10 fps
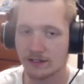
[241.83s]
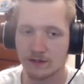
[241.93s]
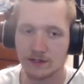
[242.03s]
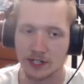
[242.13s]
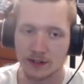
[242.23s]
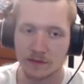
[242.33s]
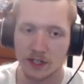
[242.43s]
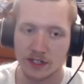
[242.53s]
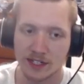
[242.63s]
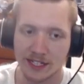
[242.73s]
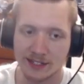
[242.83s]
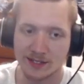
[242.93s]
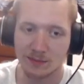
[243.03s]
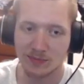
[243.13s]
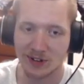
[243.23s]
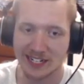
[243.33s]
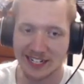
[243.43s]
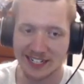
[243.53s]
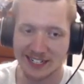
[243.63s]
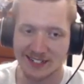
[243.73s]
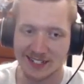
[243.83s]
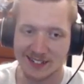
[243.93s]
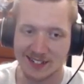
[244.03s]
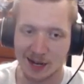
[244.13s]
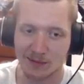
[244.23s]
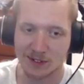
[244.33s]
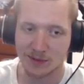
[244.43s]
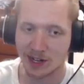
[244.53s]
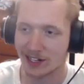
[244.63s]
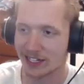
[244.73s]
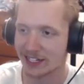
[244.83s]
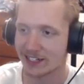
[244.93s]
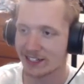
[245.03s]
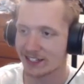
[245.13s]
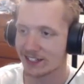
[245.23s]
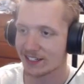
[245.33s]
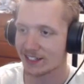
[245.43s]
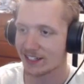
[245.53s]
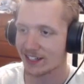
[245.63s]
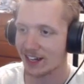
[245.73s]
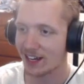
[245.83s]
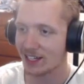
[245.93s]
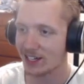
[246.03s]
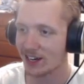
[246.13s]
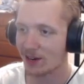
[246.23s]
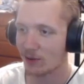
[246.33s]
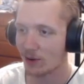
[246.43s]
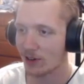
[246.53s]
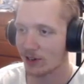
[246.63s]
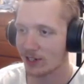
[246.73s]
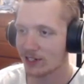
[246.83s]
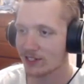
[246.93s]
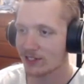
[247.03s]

Fair. Ethan's brain.exe stopped responding. You're not wrong.